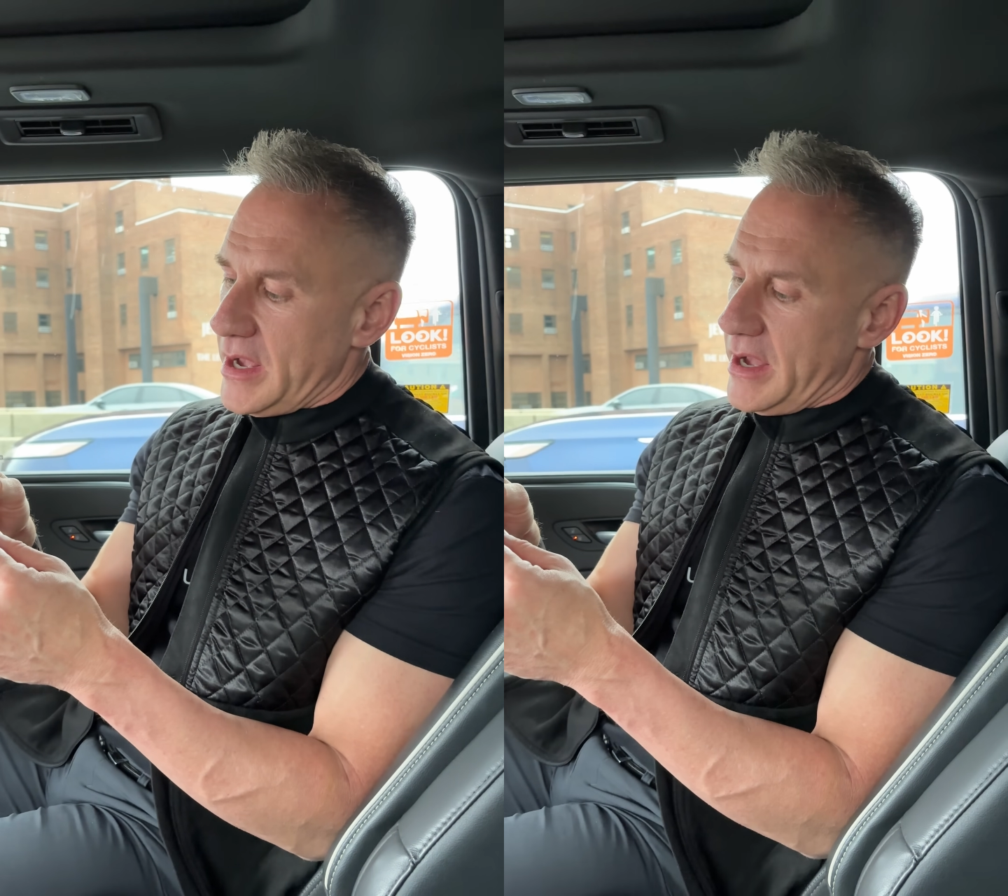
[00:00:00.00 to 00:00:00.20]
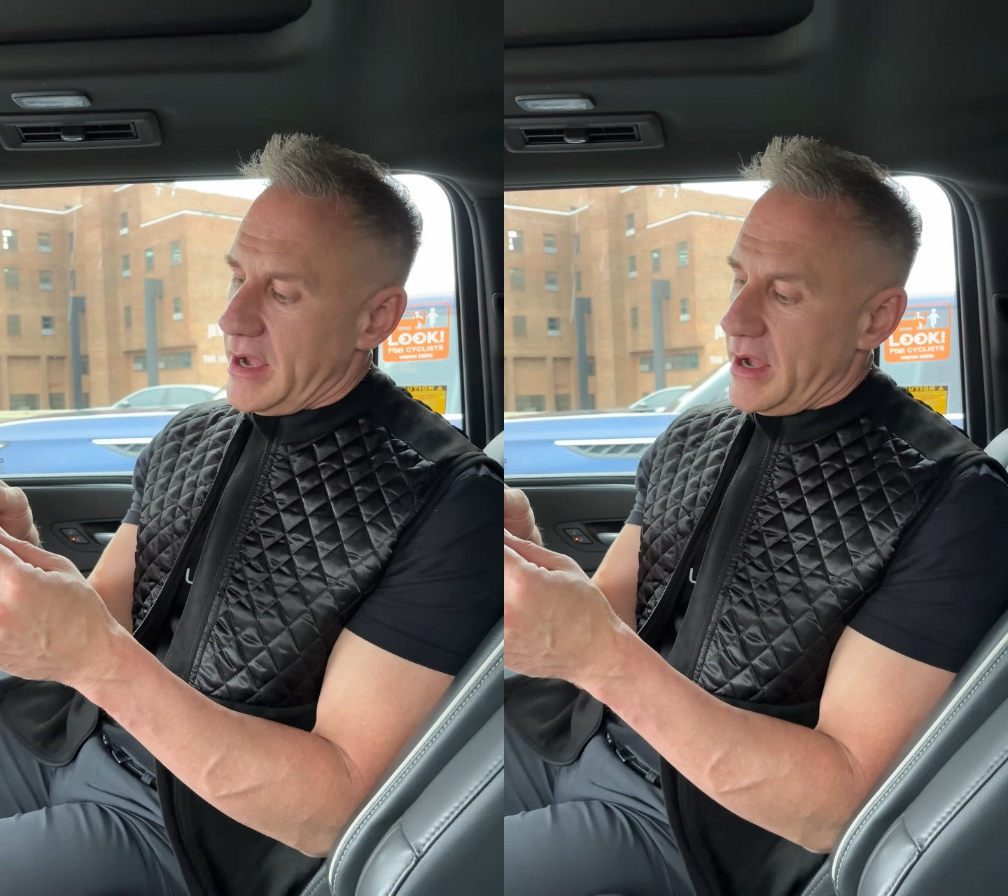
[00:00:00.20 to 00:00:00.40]

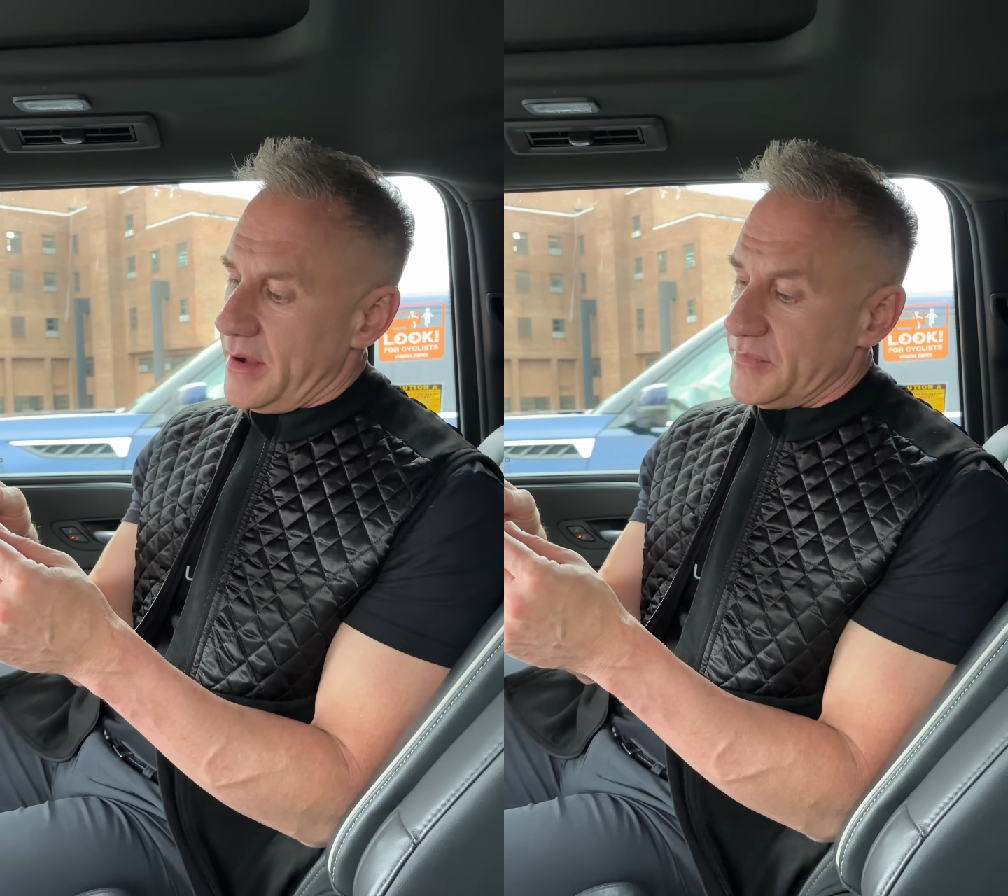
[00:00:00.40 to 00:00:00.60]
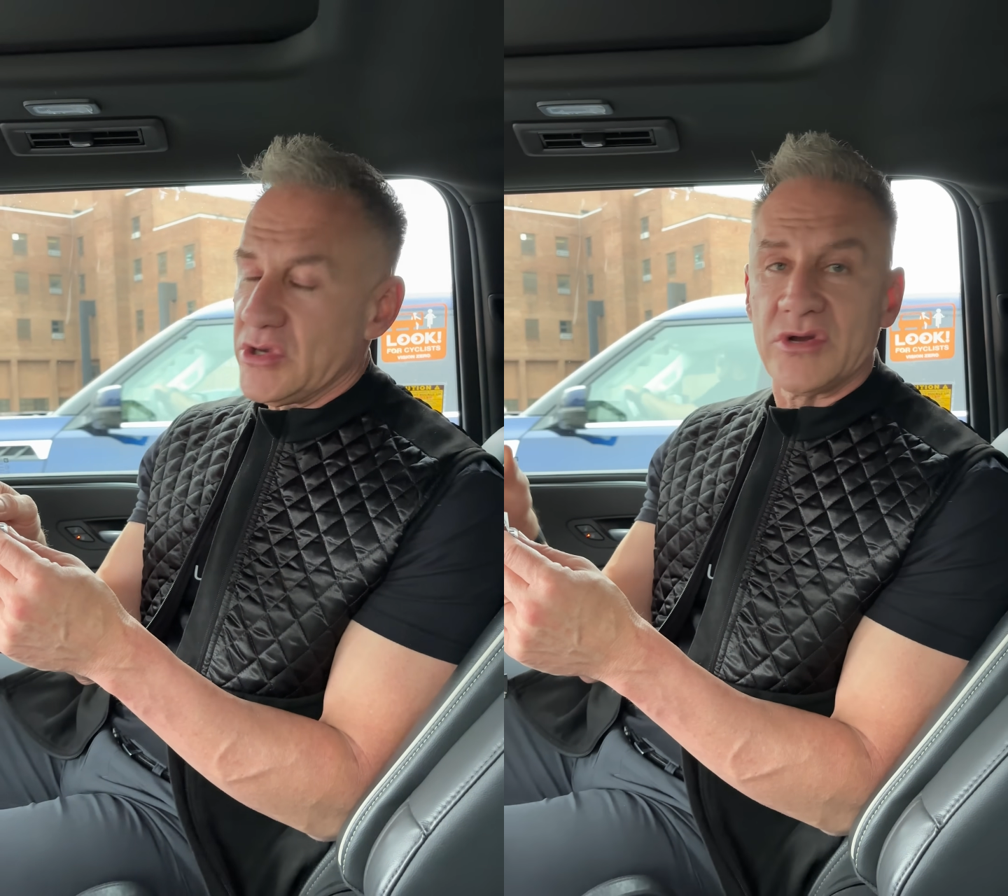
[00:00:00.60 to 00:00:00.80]

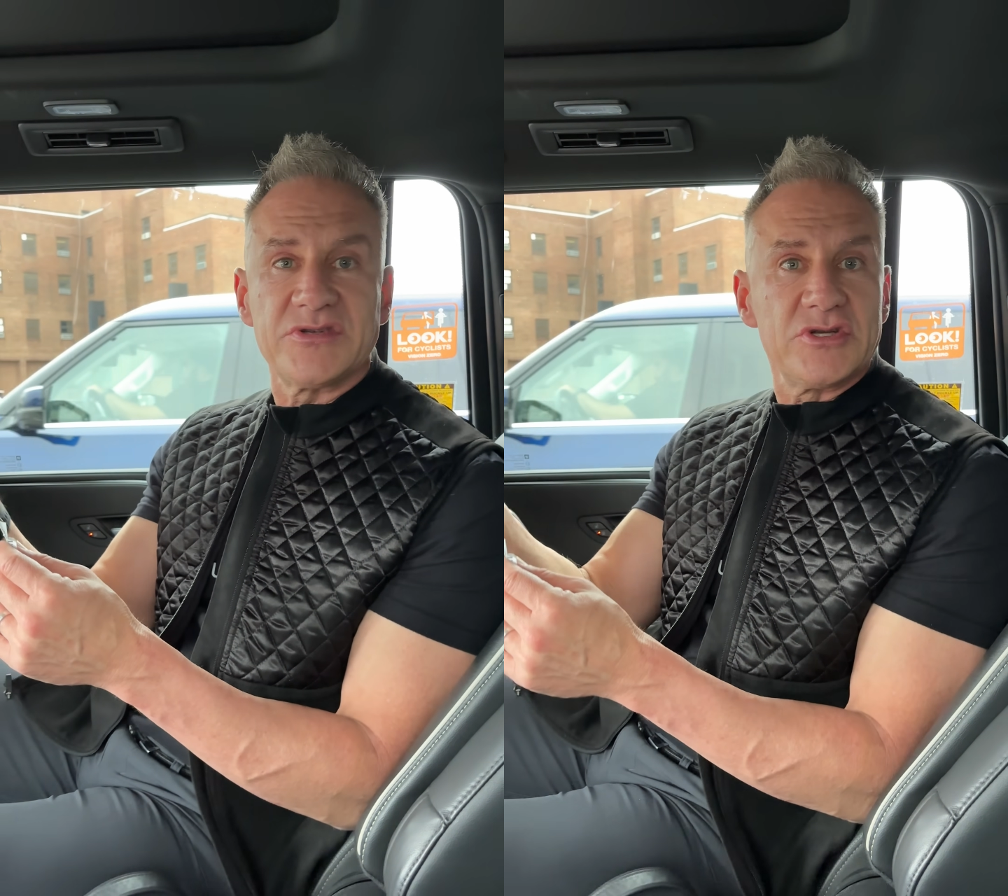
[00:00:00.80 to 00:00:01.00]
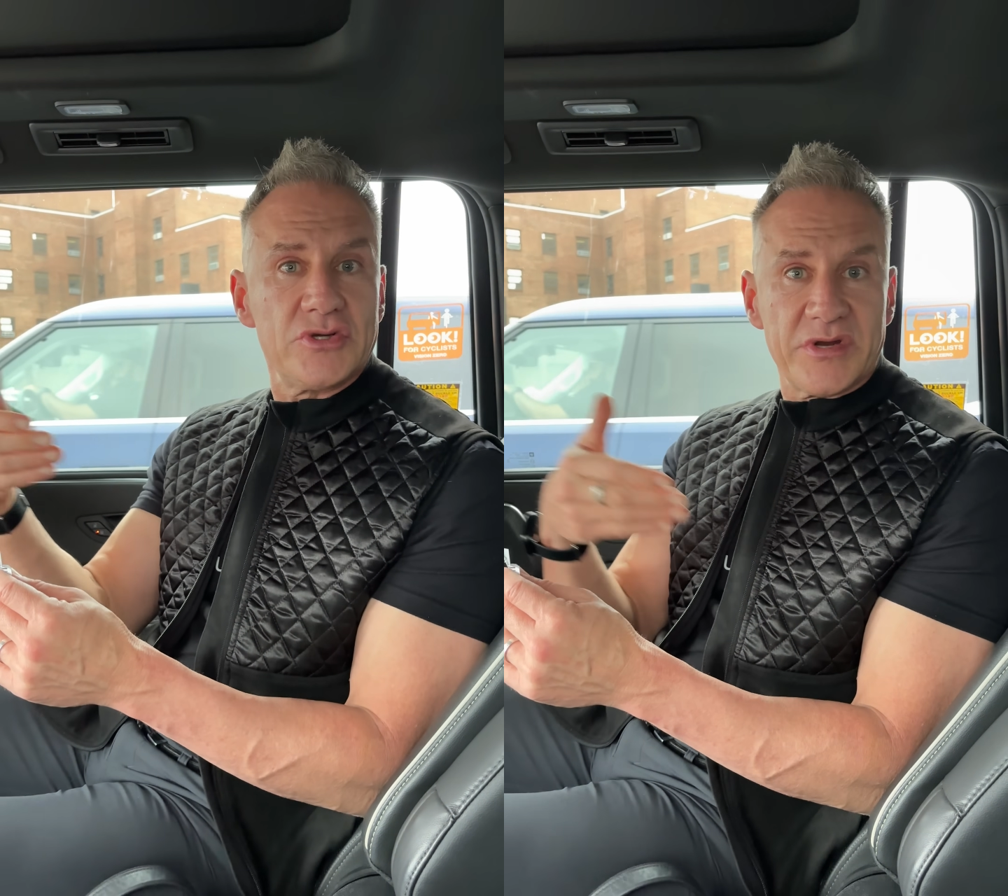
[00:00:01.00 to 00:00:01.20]
um, you can
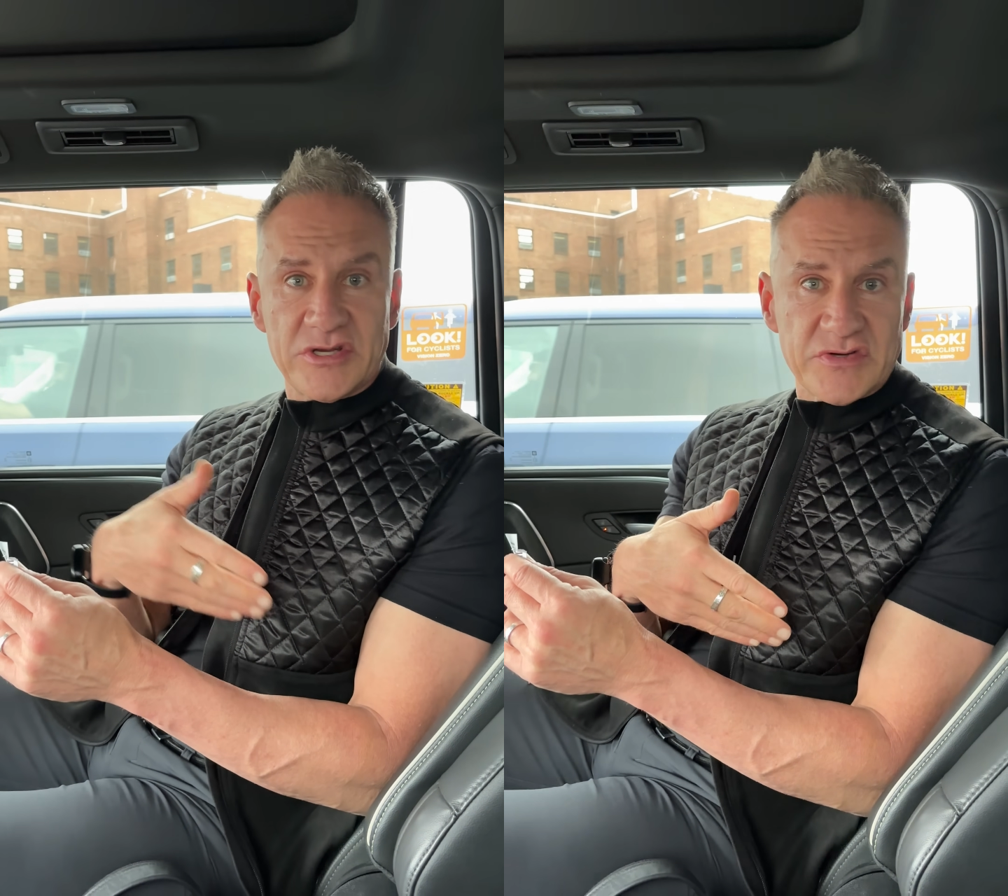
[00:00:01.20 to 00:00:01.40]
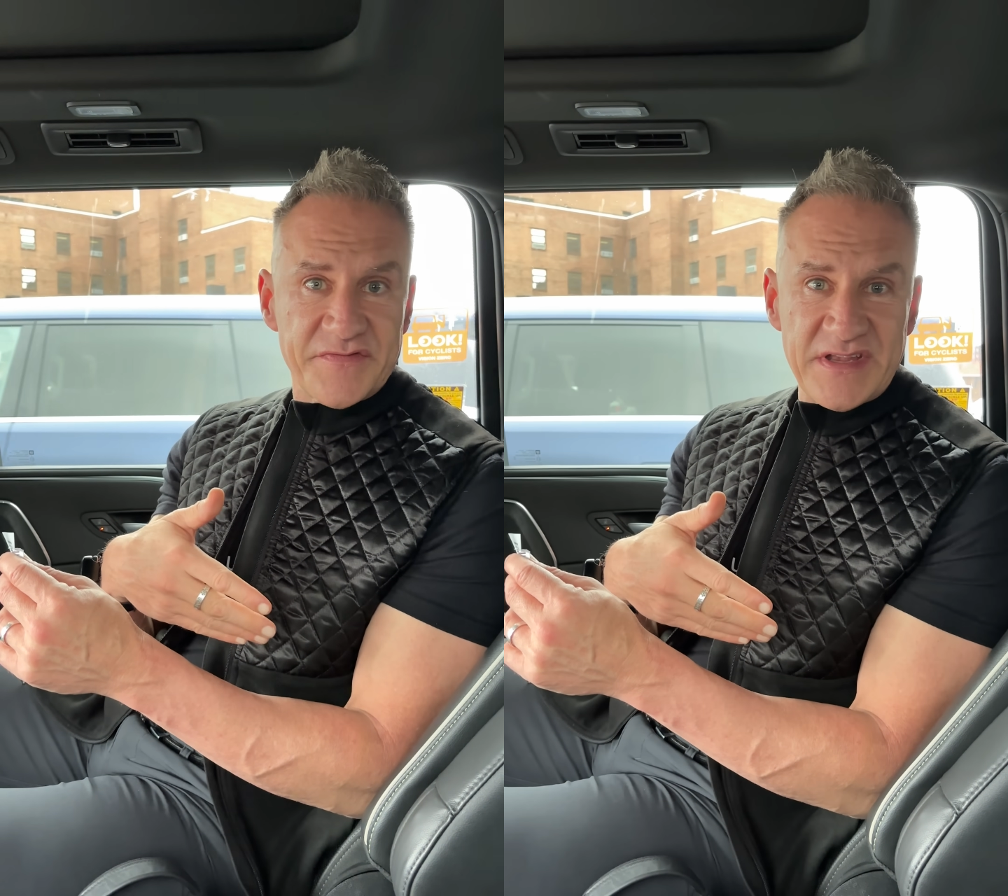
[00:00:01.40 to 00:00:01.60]
also do it
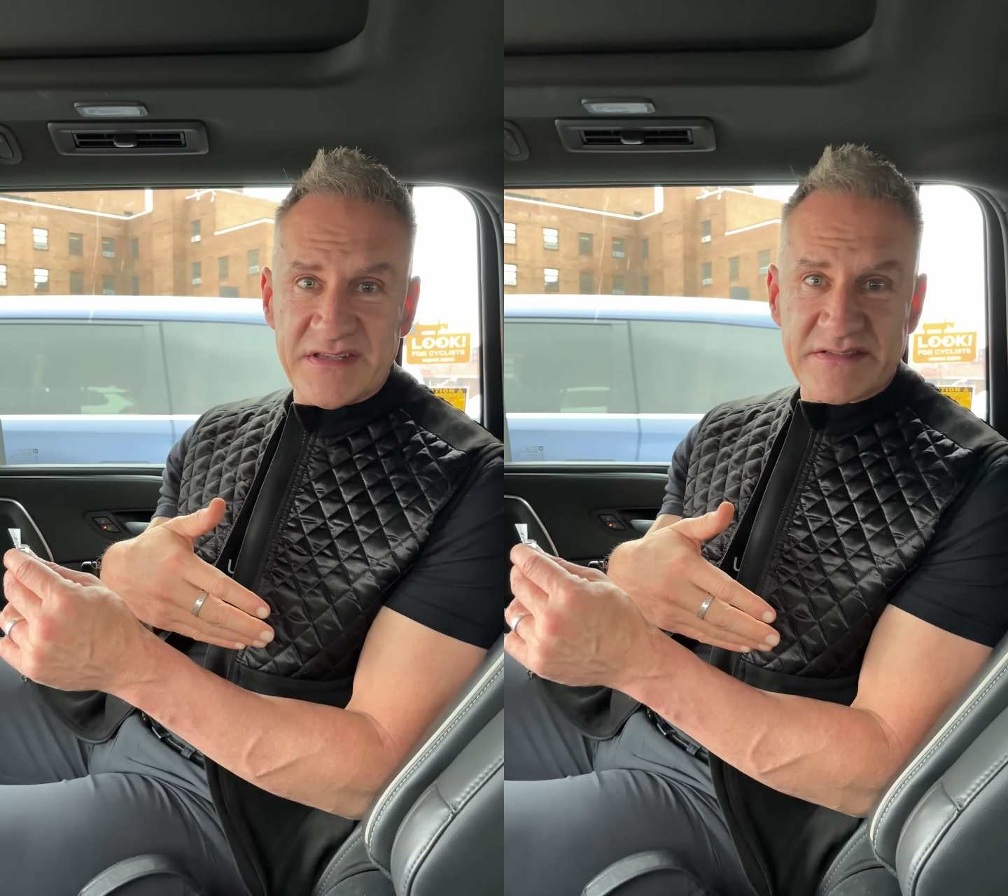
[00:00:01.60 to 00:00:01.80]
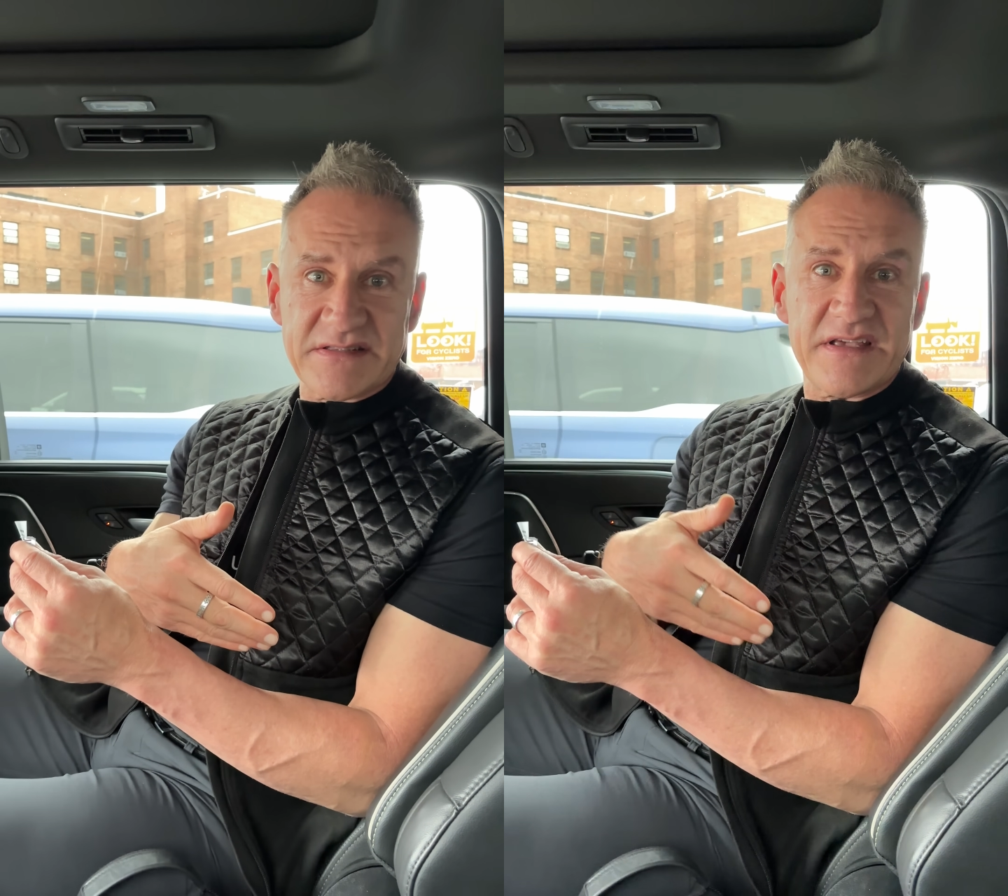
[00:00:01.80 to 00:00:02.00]

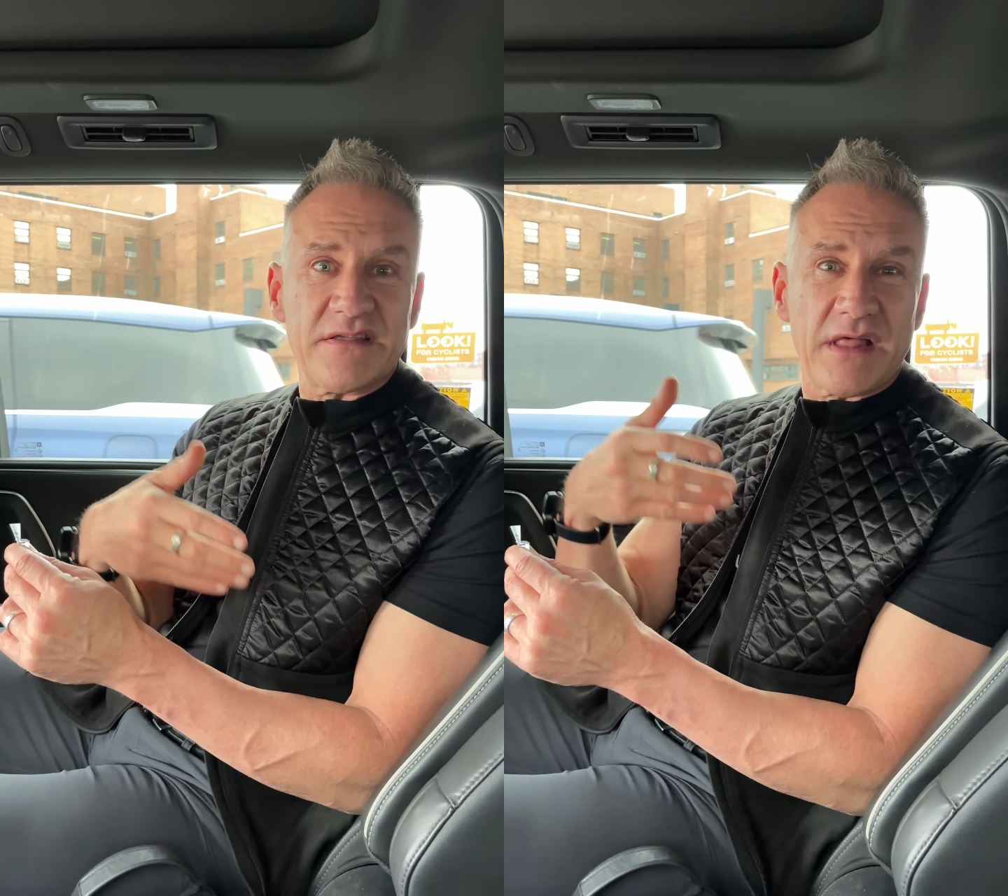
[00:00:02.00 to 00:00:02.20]
intravenously.